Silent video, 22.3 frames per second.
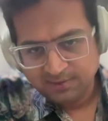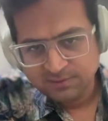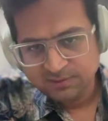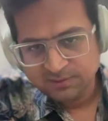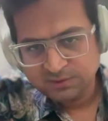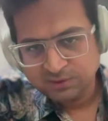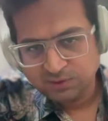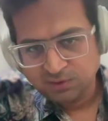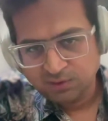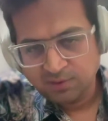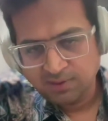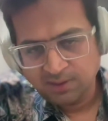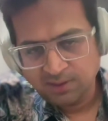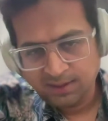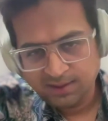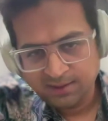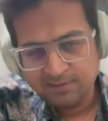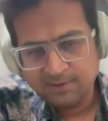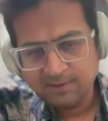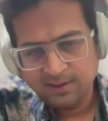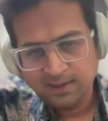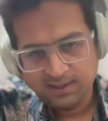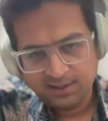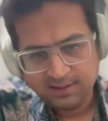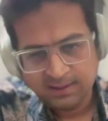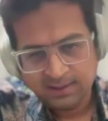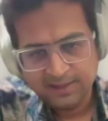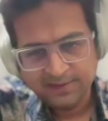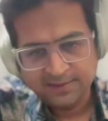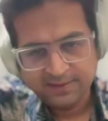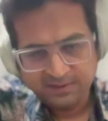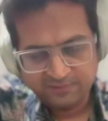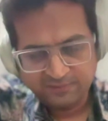Right. So and
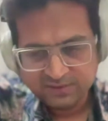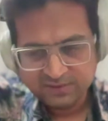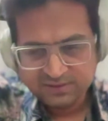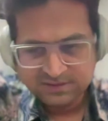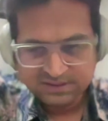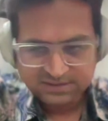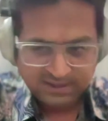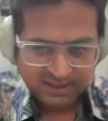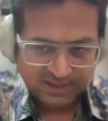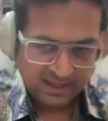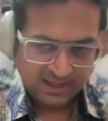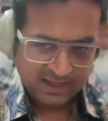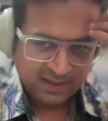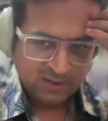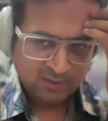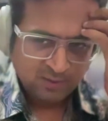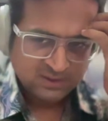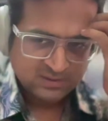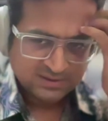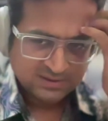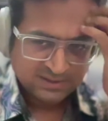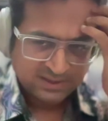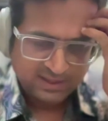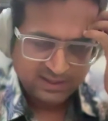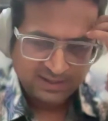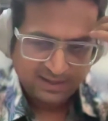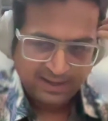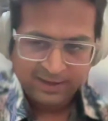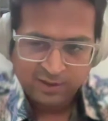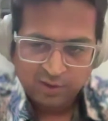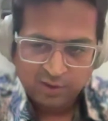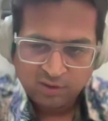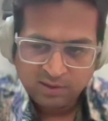the difference is that I don't want to
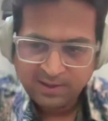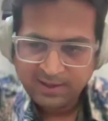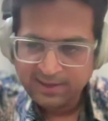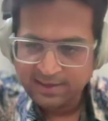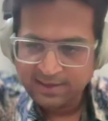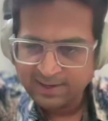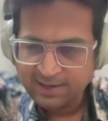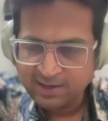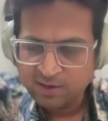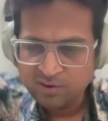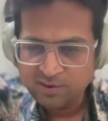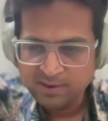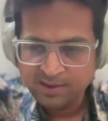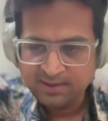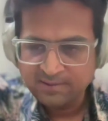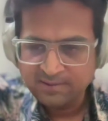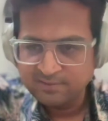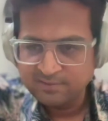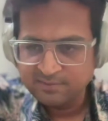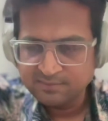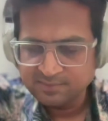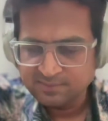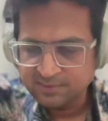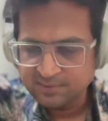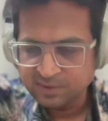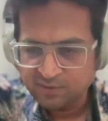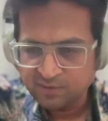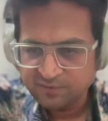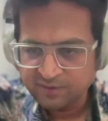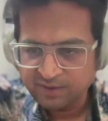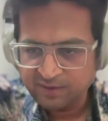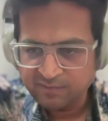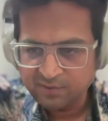say 8 on 10, 9 on 10,
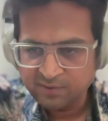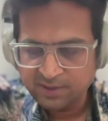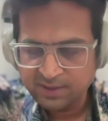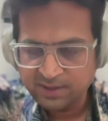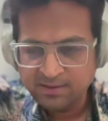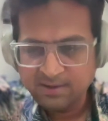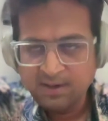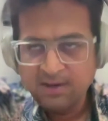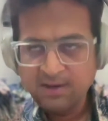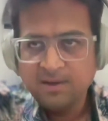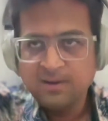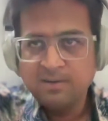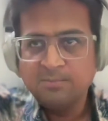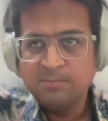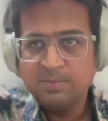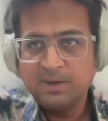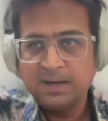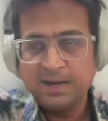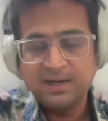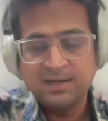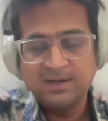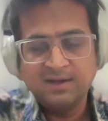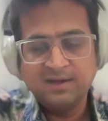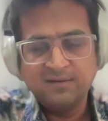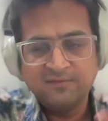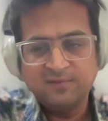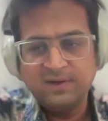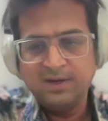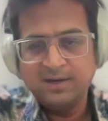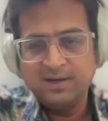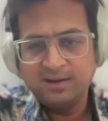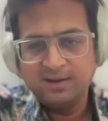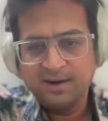5 on 10, but I can
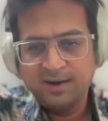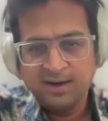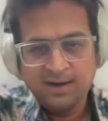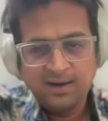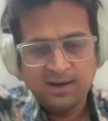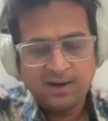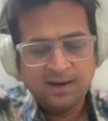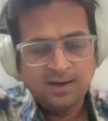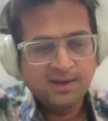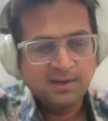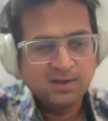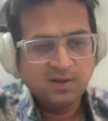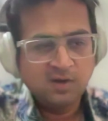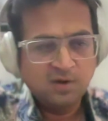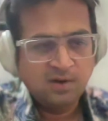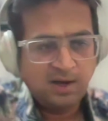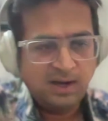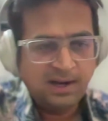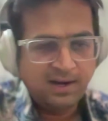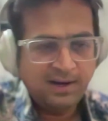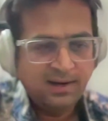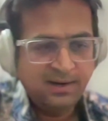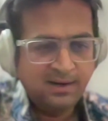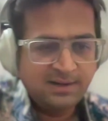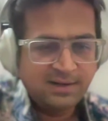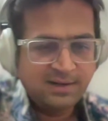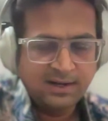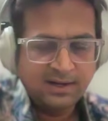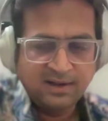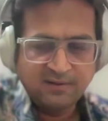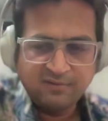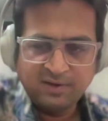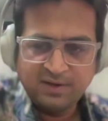definitely,
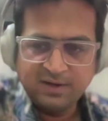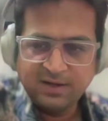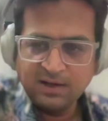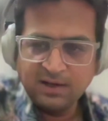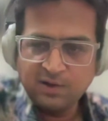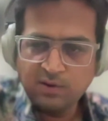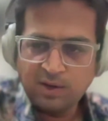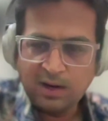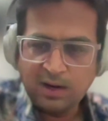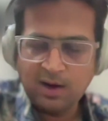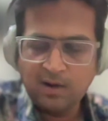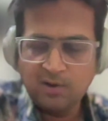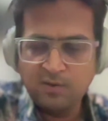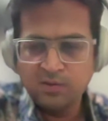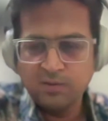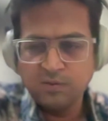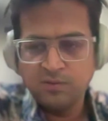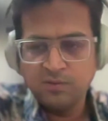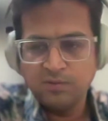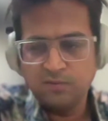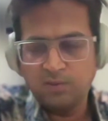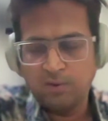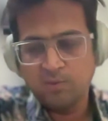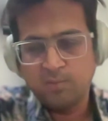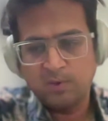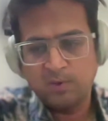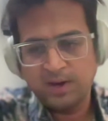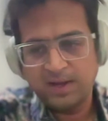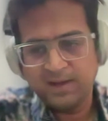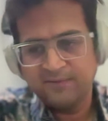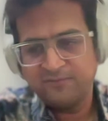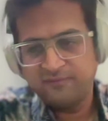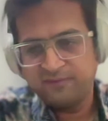tell you how to, or
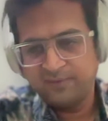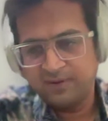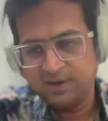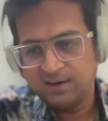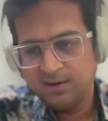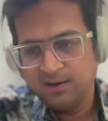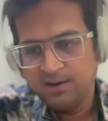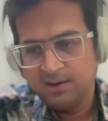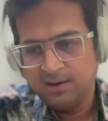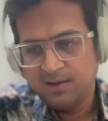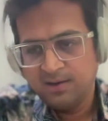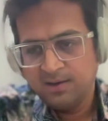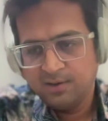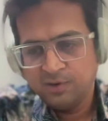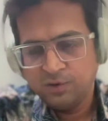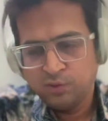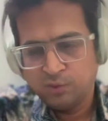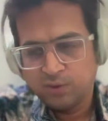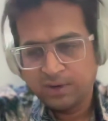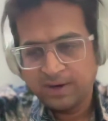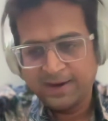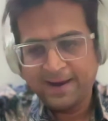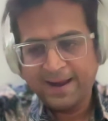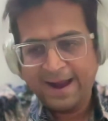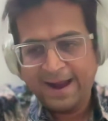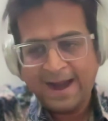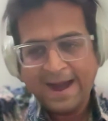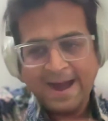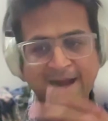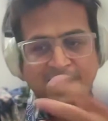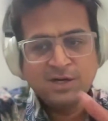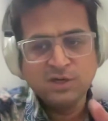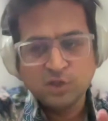what I feel you can
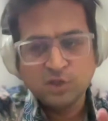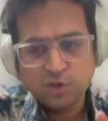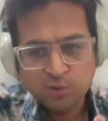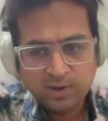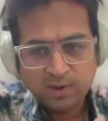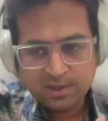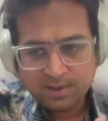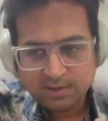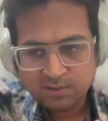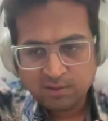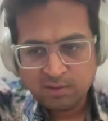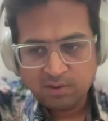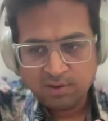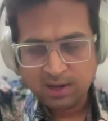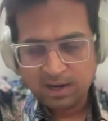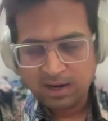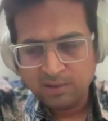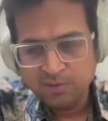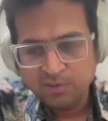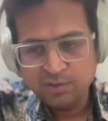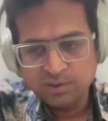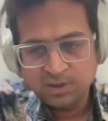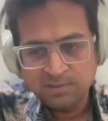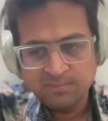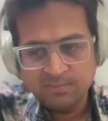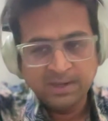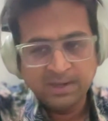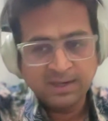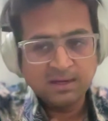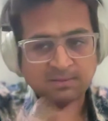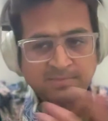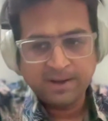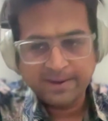add to it, or how you can
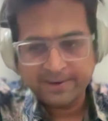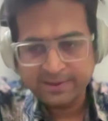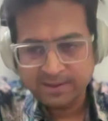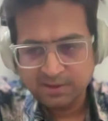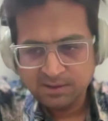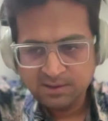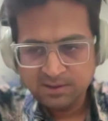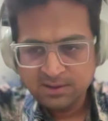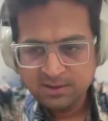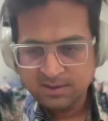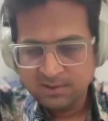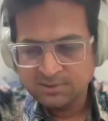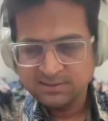make it better.